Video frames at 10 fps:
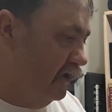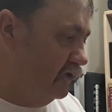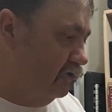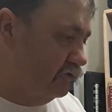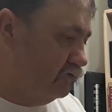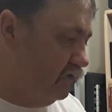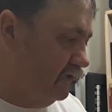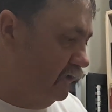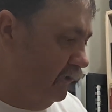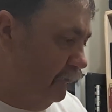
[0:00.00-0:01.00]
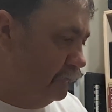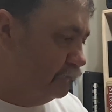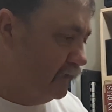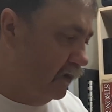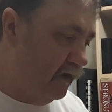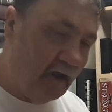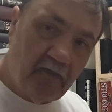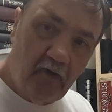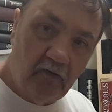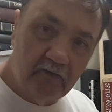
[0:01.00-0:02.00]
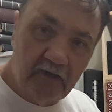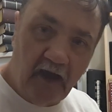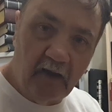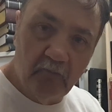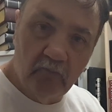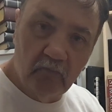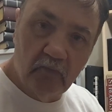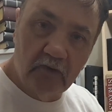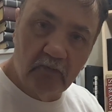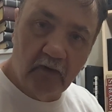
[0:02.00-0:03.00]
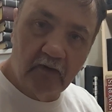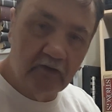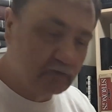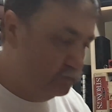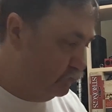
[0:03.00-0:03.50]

You'll see a lot of the old time woodworkers